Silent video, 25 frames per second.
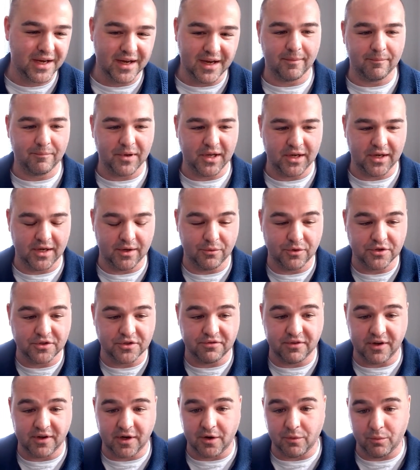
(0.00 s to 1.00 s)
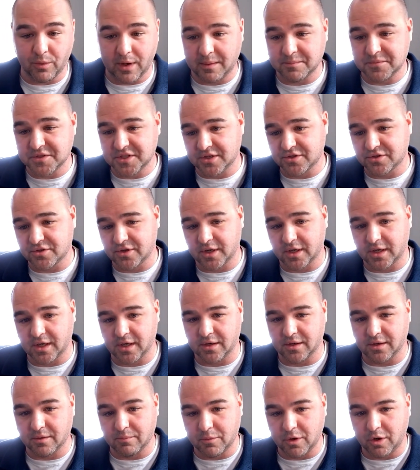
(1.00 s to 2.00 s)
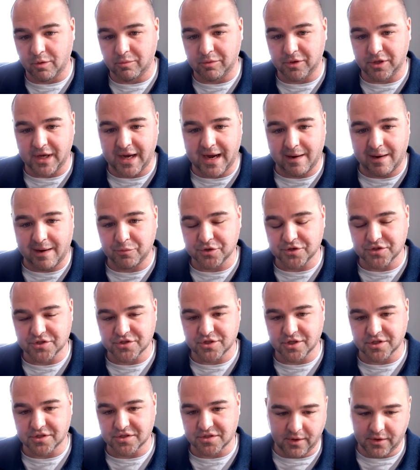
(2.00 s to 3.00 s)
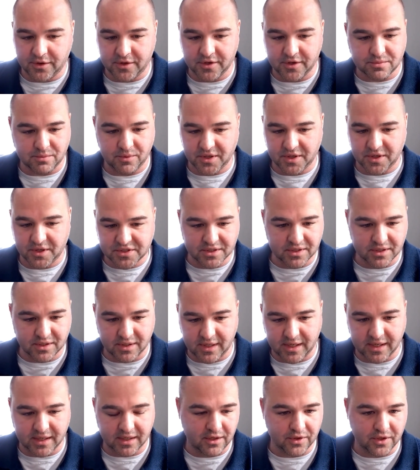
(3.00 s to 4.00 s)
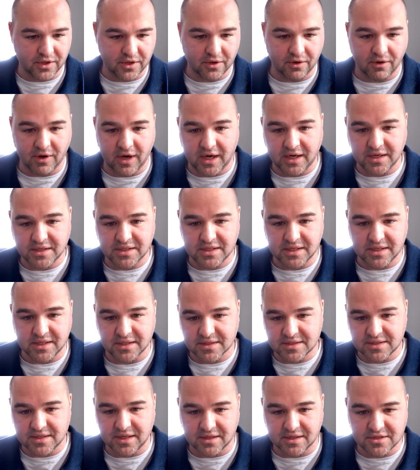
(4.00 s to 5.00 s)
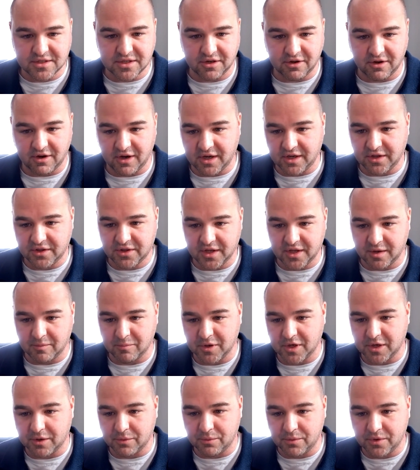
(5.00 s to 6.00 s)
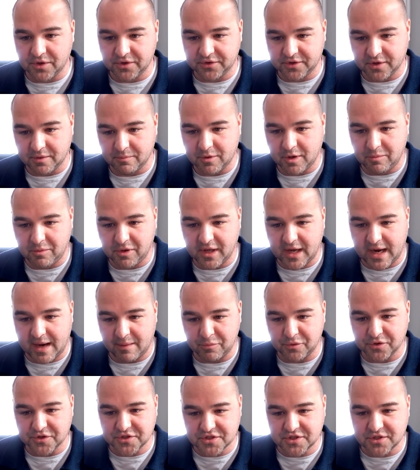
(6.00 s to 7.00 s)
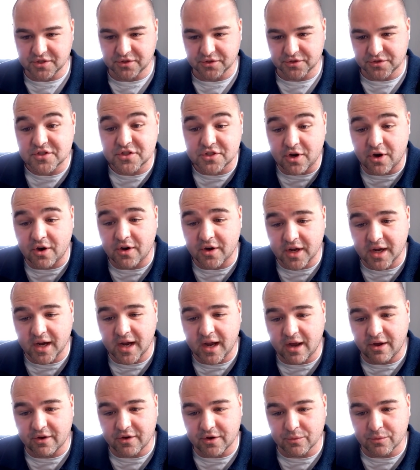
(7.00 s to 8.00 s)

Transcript: But it was very web centric, and the mobile app was just, this wasn't like the year 1860 or anything, but it was, the mobile app was still starting out.